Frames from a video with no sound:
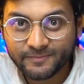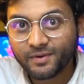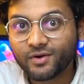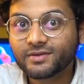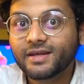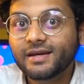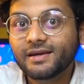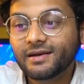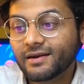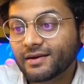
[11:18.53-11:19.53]
because then
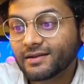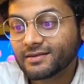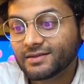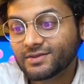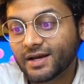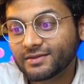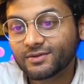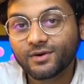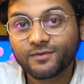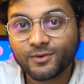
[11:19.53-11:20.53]
it increases the
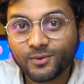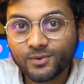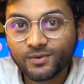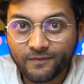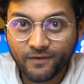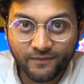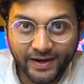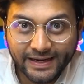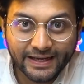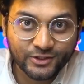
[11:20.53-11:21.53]
chances of you for
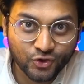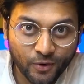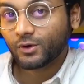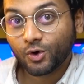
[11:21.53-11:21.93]
finding a job.